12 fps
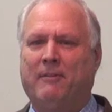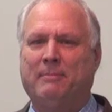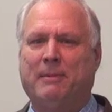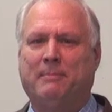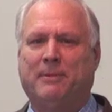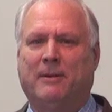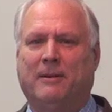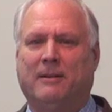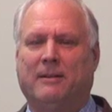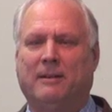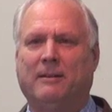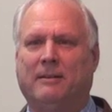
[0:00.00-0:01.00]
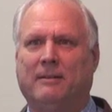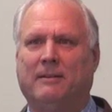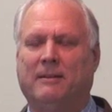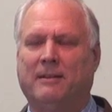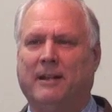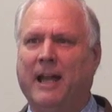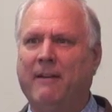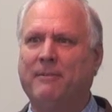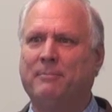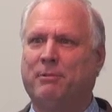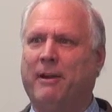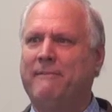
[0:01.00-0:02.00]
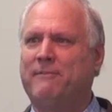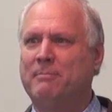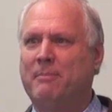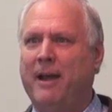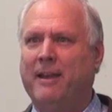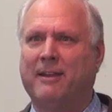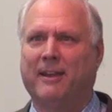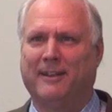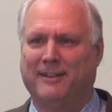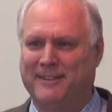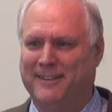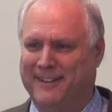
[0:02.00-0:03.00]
remember, I haven't prayed for my kid.